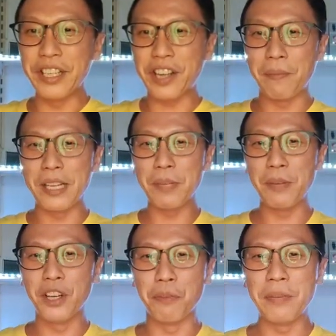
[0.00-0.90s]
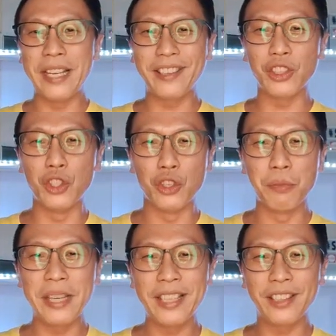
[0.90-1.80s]
in the comments below, me
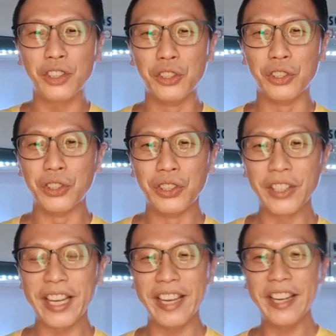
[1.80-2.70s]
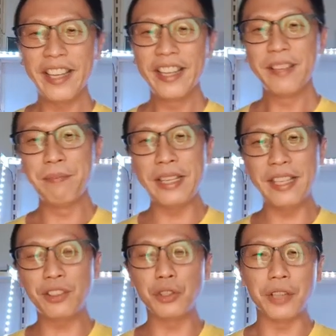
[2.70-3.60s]
too, okay?
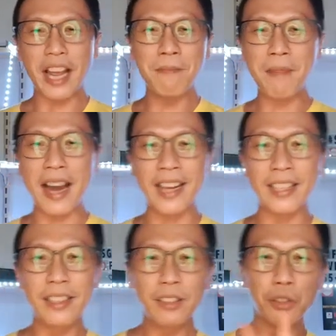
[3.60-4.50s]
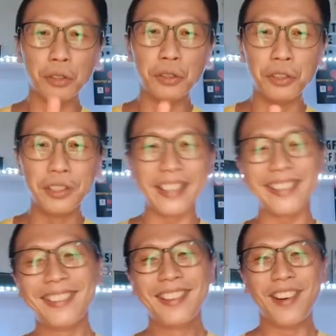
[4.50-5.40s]
Me too, M-I-2
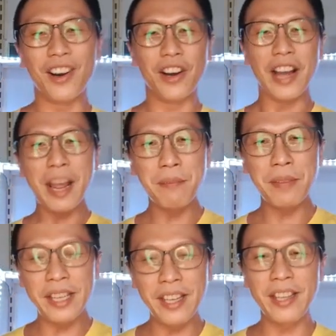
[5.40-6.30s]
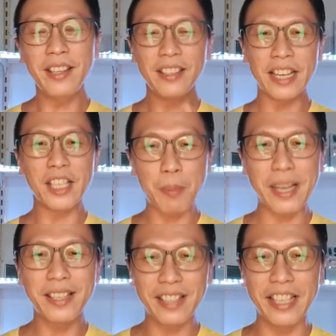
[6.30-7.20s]
or M-E, then
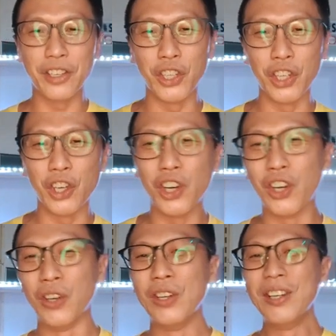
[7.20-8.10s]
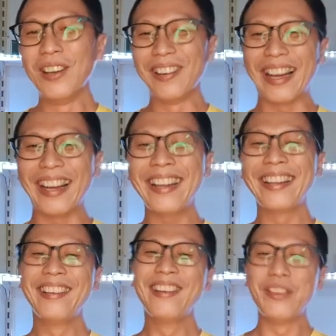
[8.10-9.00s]
space T-O-O,
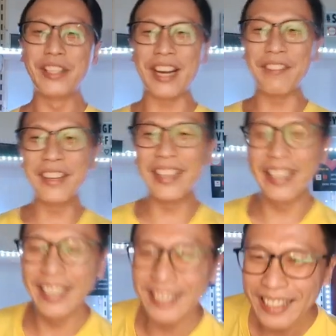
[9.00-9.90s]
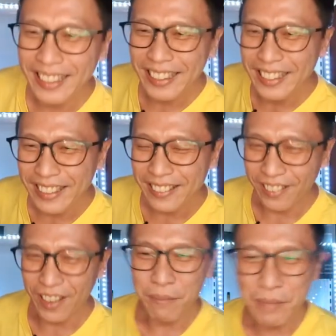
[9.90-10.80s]
okay? Whichever it is, well,